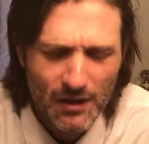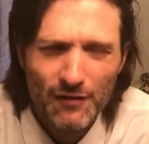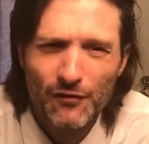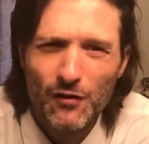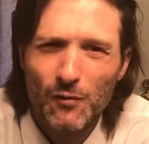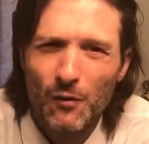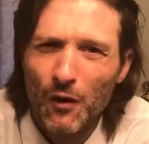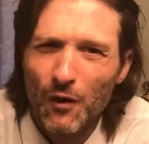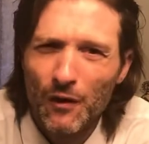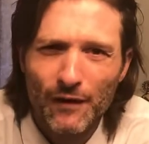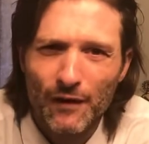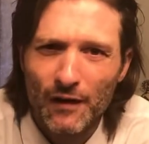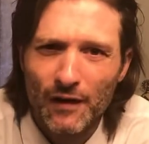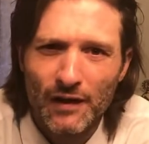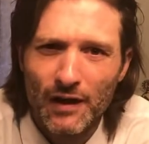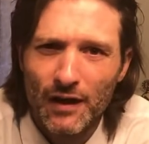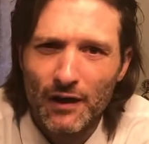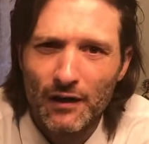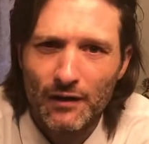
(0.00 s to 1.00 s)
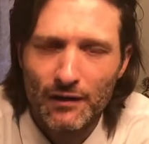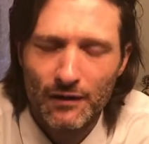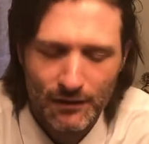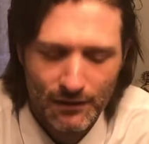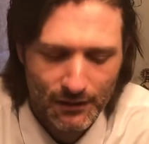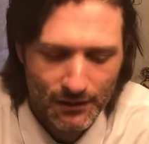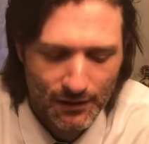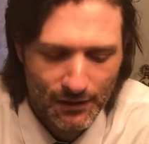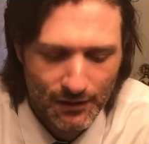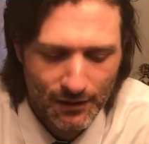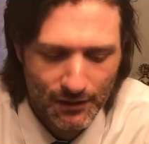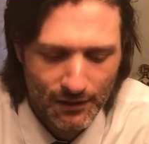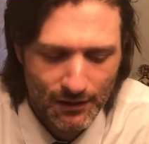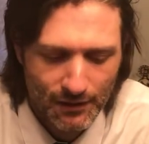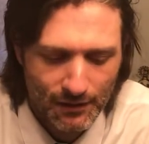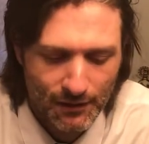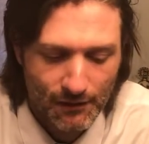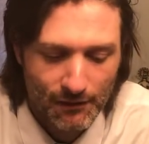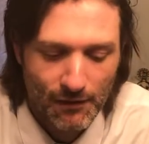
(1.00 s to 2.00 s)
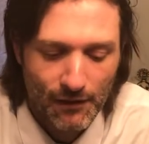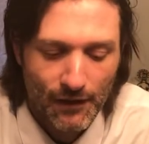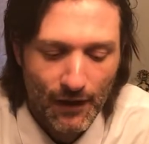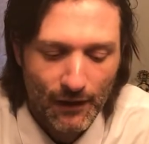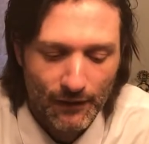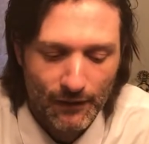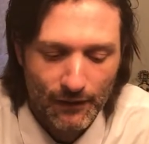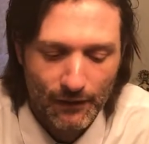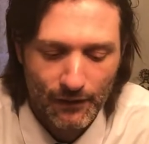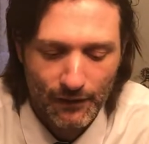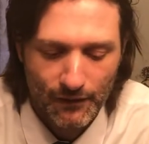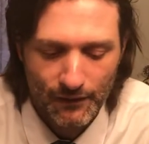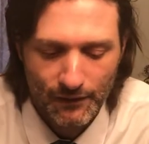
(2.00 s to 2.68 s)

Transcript: of you are there here? Thousands.